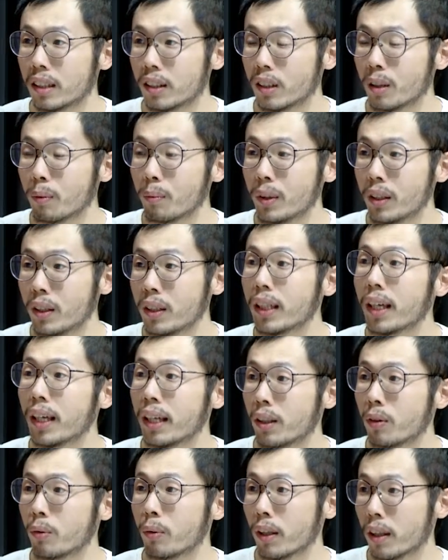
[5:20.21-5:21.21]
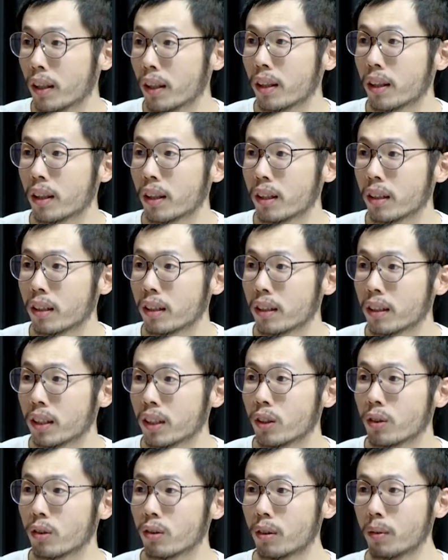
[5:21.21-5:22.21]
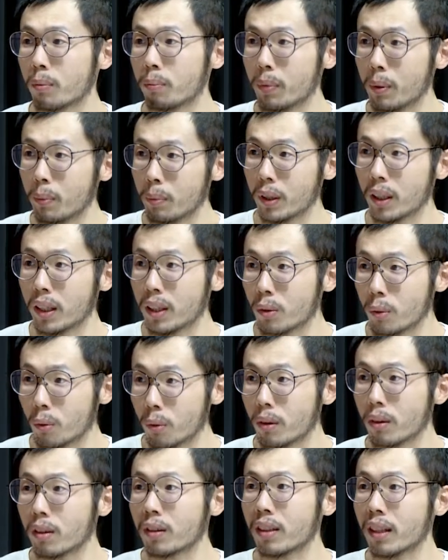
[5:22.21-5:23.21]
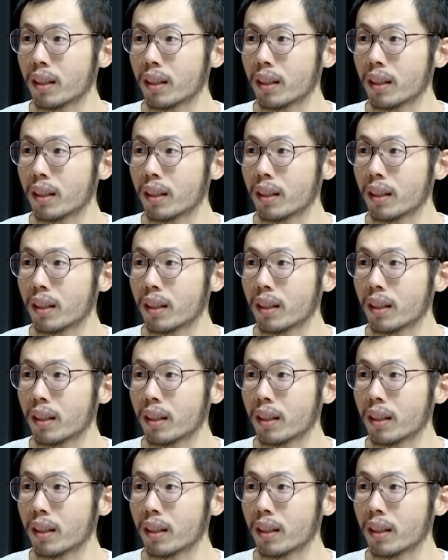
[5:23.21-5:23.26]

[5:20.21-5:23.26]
communicate with people in the world,